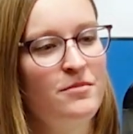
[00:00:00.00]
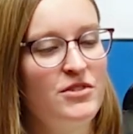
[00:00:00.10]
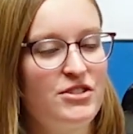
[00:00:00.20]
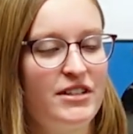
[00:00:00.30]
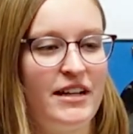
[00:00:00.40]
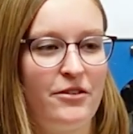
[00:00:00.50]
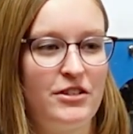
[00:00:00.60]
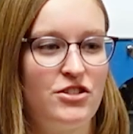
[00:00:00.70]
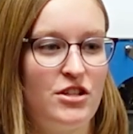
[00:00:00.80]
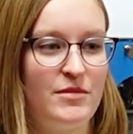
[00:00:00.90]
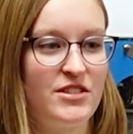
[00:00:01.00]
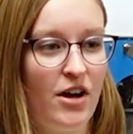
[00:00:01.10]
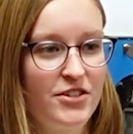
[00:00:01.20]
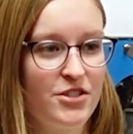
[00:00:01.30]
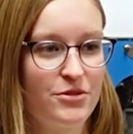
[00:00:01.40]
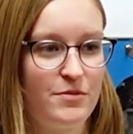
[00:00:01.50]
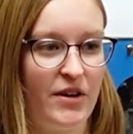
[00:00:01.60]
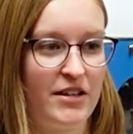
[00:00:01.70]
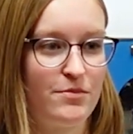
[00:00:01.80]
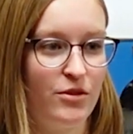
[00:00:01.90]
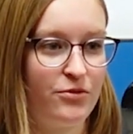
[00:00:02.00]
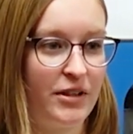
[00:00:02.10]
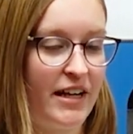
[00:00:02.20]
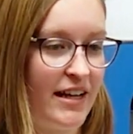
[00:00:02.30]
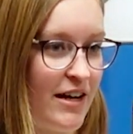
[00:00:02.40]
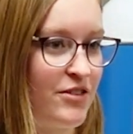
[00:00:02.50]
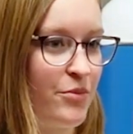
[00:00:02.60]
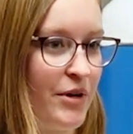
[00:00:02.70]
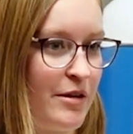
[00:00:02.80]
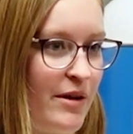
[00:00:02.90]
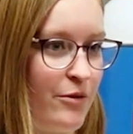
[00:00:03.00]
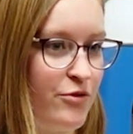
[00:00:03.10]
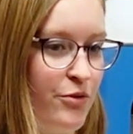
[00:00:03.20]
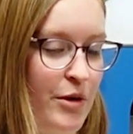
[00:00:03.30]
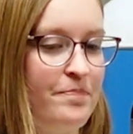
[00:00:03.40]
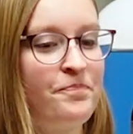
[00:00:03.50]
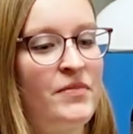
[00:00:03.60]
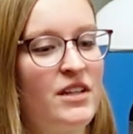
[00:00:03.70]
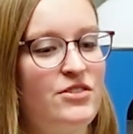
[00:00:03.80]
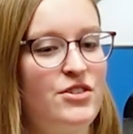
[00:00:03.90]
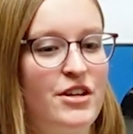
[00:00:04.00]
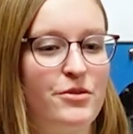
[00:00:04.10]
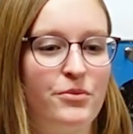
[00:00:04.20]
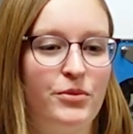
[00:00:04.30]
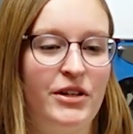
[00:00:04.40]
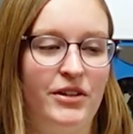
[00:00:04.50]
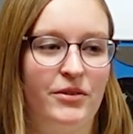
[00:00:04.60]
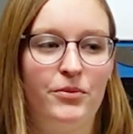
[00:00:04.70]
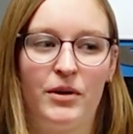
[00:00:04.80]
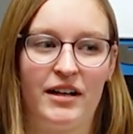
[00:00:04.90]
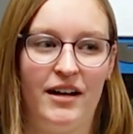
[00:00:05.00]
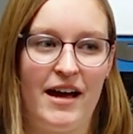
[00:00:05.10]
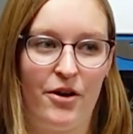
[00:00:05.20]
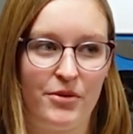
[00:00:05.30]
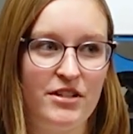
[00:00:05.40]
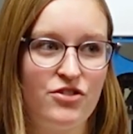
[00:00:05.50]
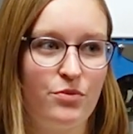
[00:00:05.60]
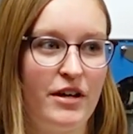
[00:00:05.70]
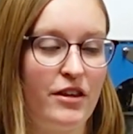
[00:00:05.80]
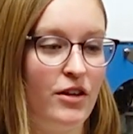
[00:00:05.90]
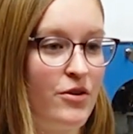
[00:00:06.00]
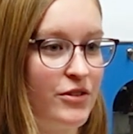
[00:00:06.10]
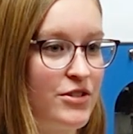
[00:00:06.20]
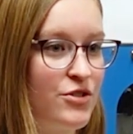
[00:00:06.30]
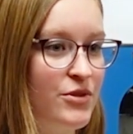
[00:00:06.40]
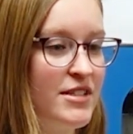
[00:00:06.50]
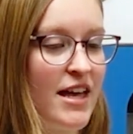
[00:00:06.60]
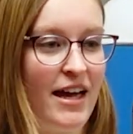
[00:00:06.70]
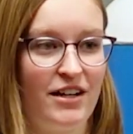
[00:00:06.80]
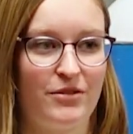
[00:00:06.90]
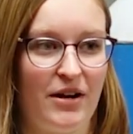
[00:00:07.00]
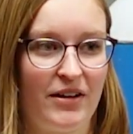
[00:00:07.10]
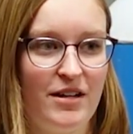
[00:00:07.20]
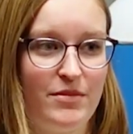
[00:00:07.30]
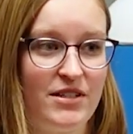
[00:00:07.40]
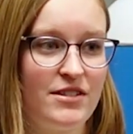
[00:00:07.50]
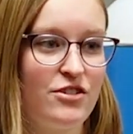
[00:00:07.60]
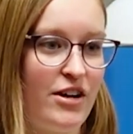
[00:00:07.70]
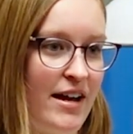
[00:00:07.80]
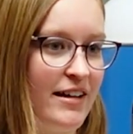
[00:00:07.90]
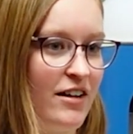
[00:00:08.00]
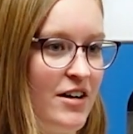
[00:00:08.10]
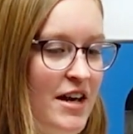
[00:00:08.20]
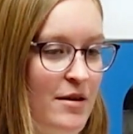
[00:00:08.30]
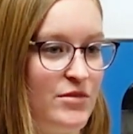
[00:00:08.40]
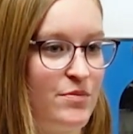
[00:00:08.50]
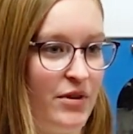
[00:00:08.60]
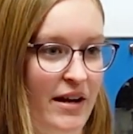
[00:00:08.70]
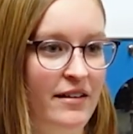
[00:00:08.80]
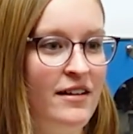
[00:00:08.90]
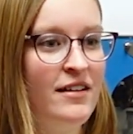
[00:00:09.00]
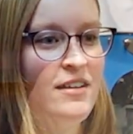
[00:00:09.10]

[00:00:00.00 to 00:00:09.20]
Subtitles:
Music and outreach team is also responsible for getting out the word about Reform. So they will work on outreach with local schools and around campus to try and get our name spread.